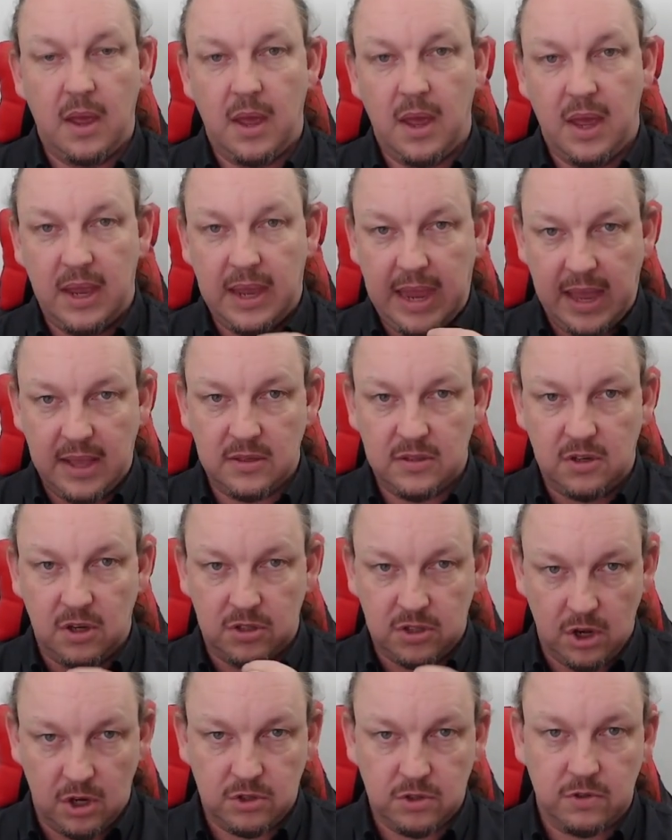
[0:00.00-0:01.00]
Again, so
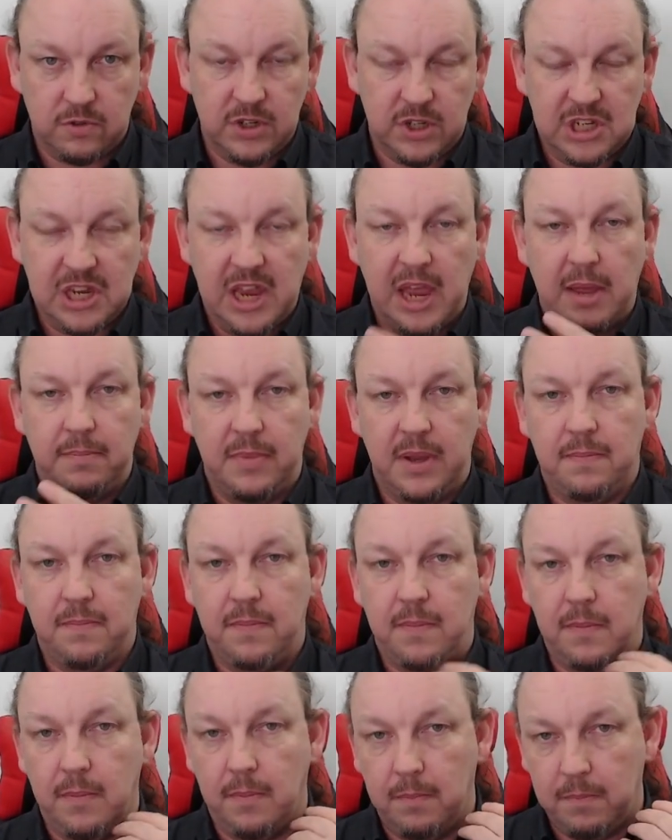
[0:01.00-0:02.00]
social risk can be
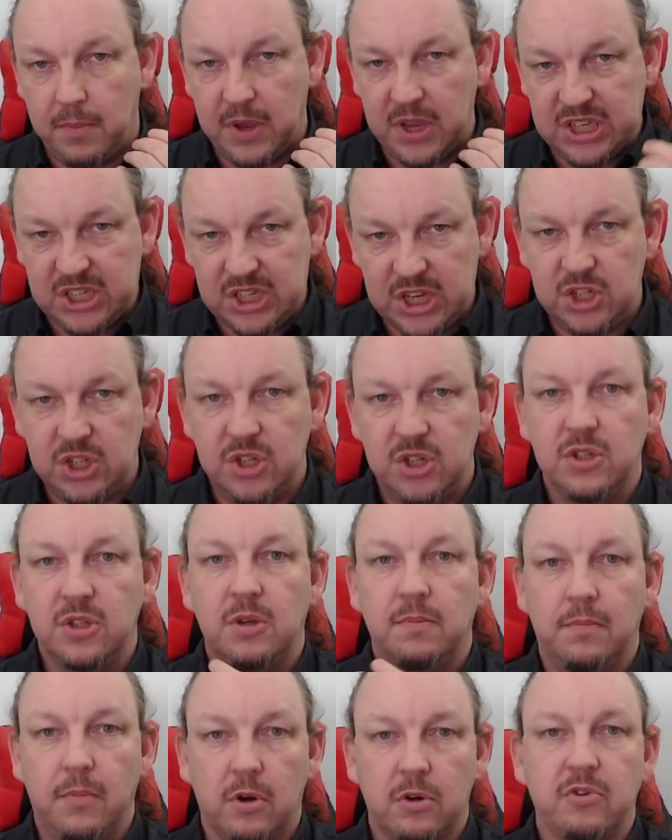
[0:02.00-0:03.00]

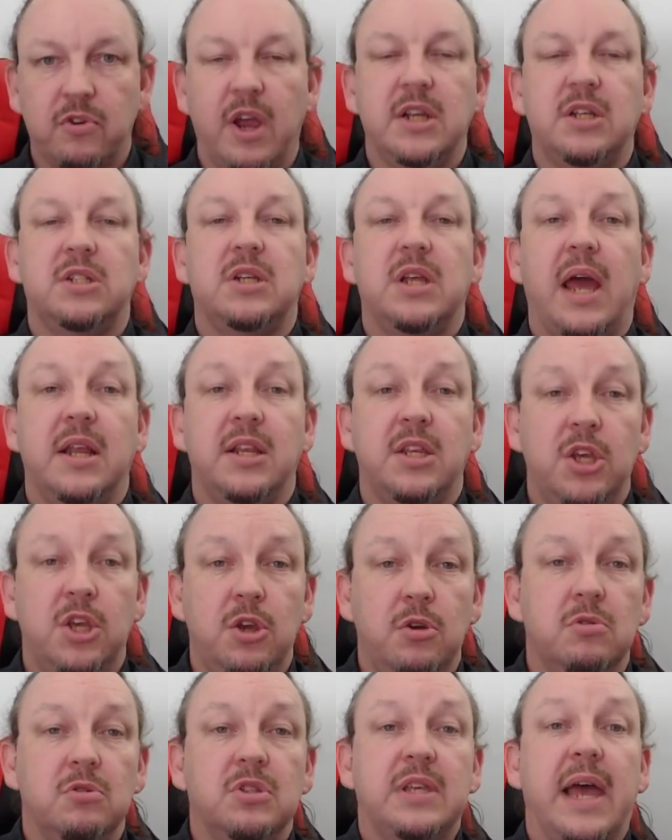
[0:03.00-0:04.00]
positioned, moderated, and
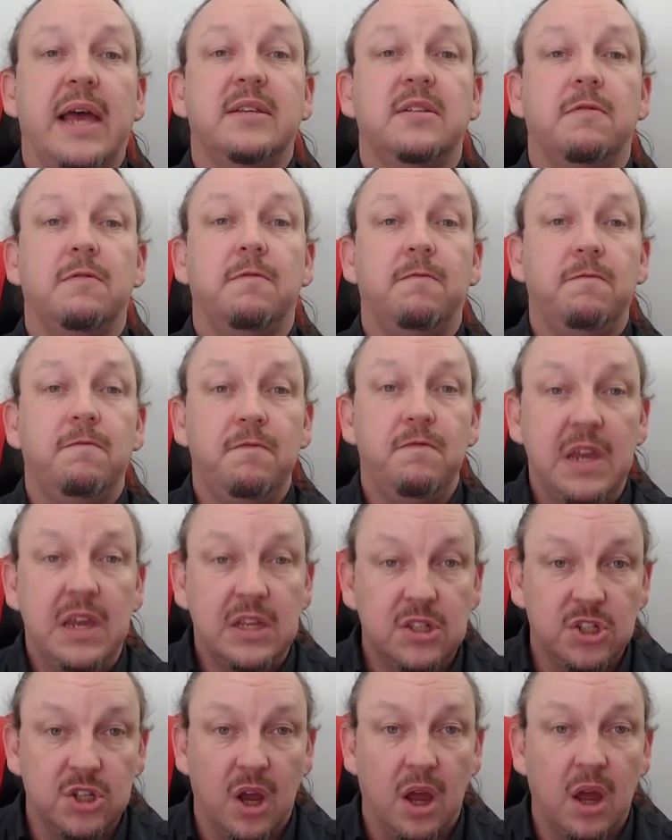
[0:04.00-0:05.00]
used as a
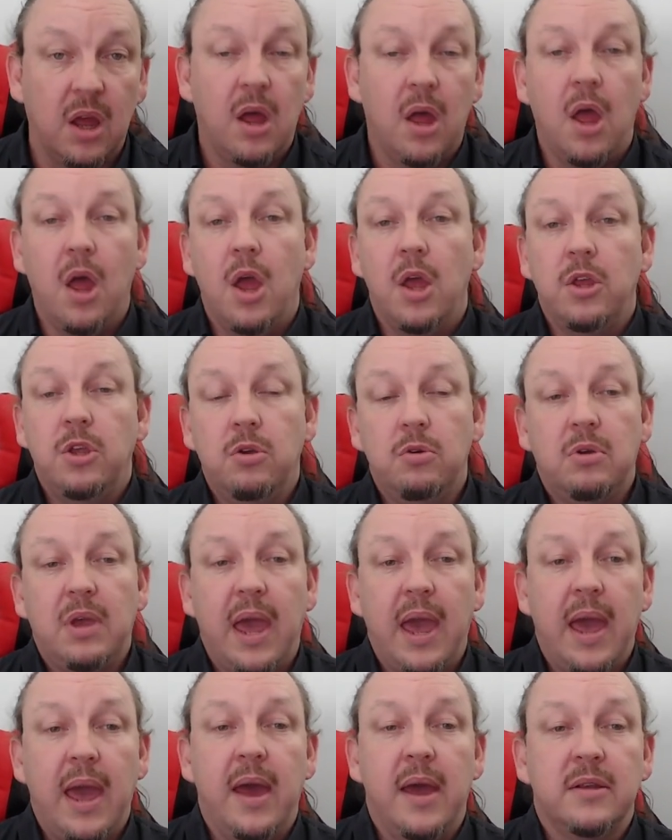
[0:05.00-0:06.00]
feature. You
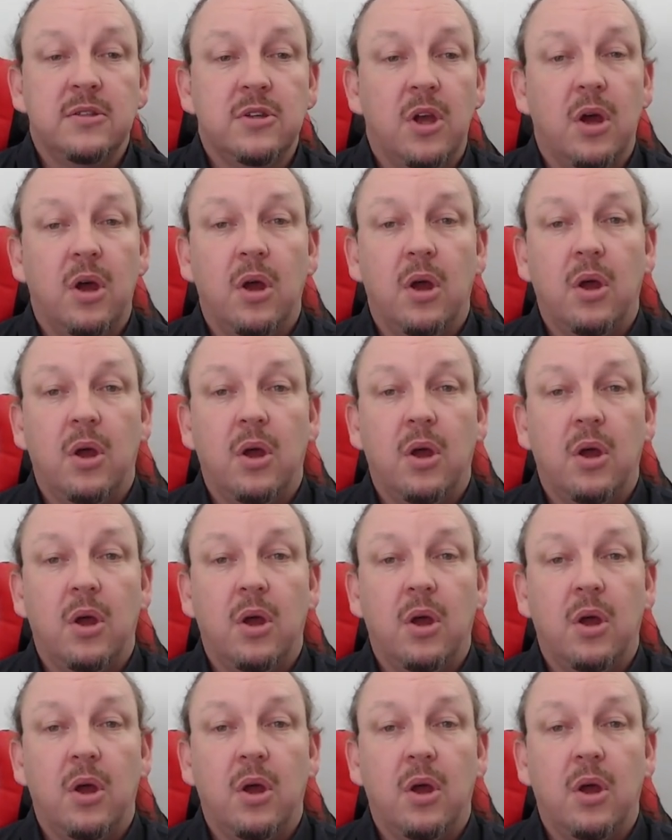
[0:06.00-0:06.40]
can